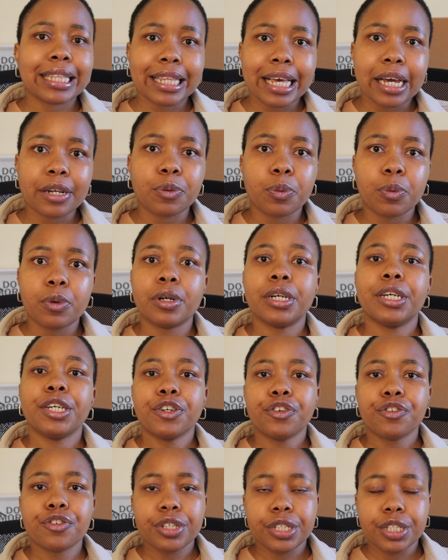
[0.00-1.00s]
and that will
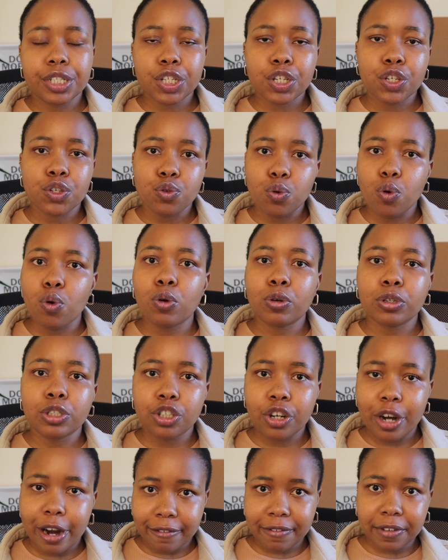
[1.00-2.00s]
increase your
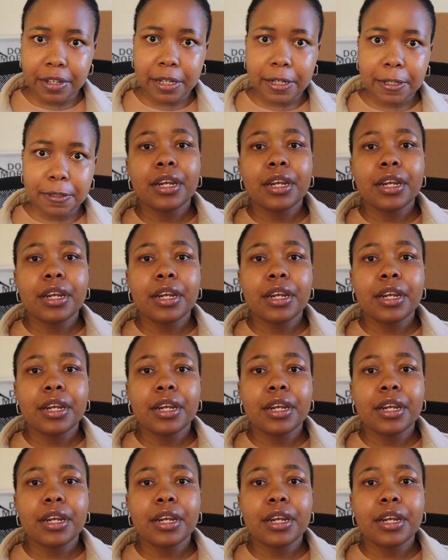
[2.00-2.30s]
traffic.